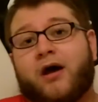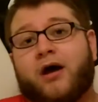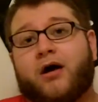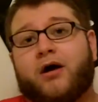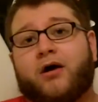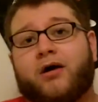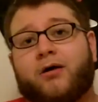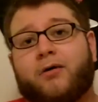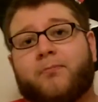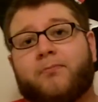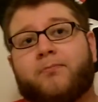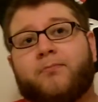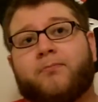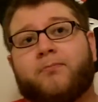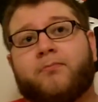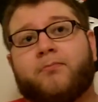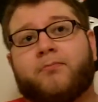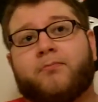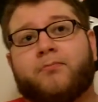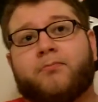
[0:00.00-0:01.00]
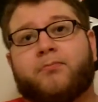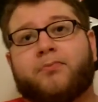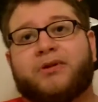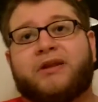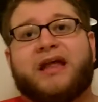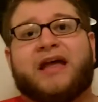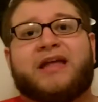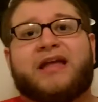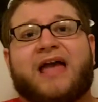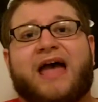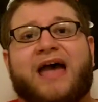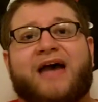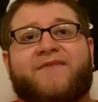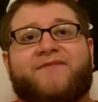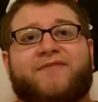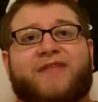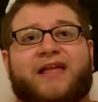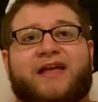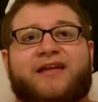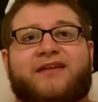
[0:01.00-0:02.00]
But now you
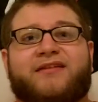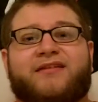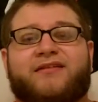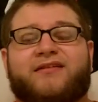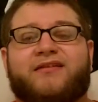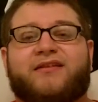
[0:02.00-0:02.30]
have, like,